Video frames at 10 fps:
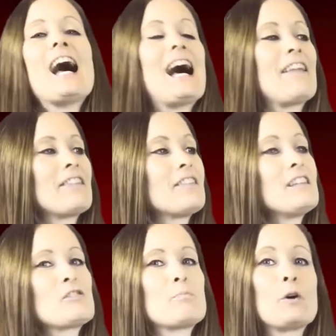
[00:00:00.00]
and
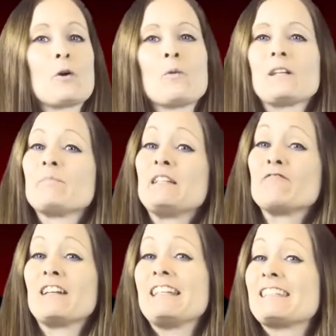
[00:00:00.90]
this book will be
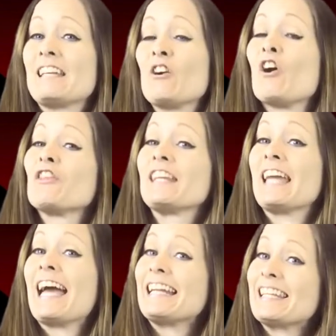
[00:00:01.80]
releasing on
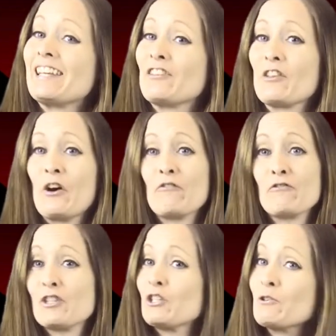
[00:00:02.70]
the 18th of
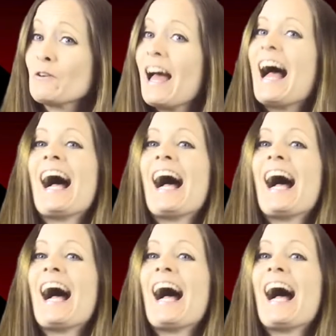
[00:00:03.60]
June